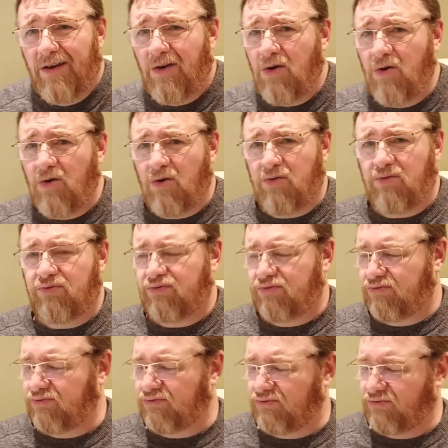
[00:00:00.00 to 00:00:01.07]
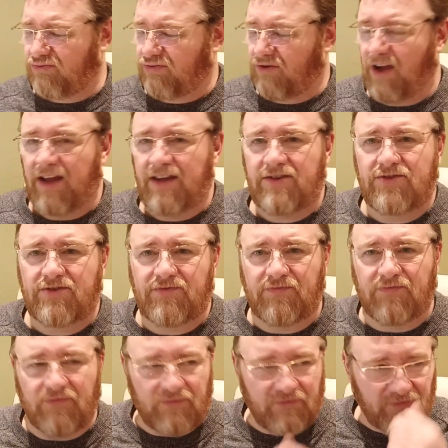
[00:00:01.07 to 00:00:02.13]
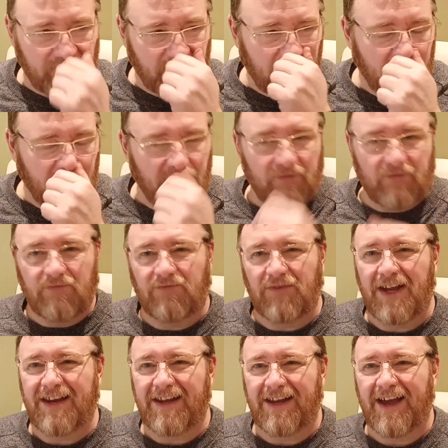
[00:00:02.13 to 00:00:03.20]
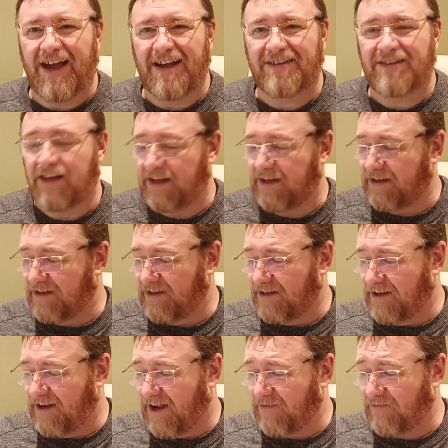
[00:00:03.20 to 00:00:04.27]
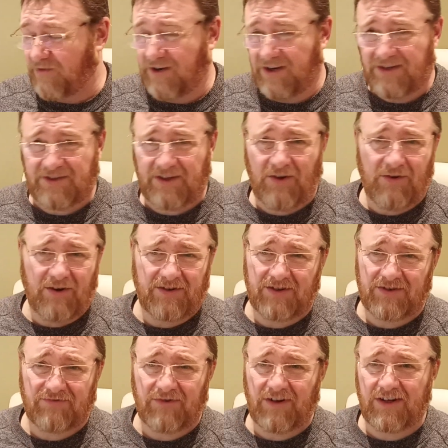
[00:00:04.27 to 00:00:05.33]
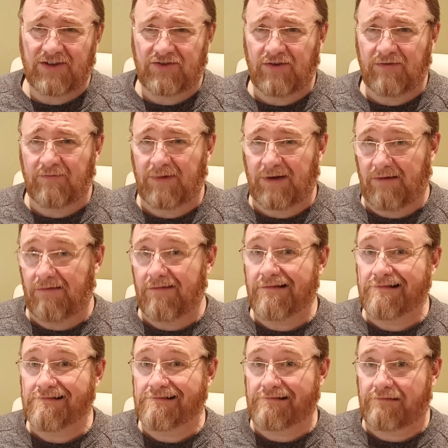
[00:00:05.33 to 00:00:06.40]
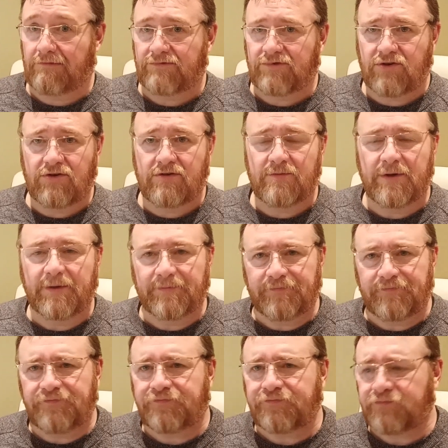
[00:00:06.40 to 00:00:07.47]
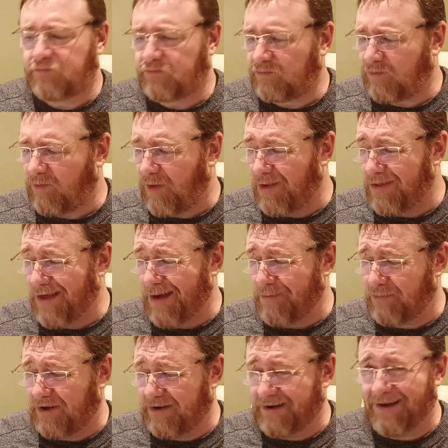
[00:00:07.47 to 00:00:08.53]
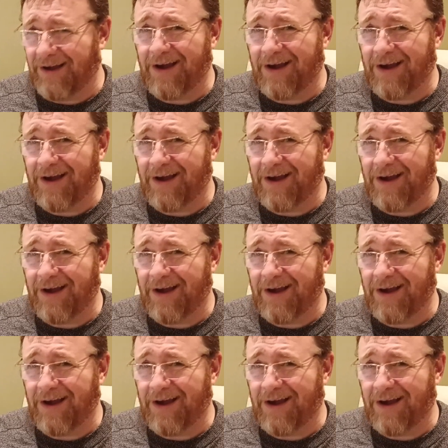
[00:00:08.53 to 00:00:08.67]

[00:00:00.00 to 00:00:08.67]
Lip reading: oh, it is very gassy. And for a stout, it just really shouldn't be, excuse me, that bloody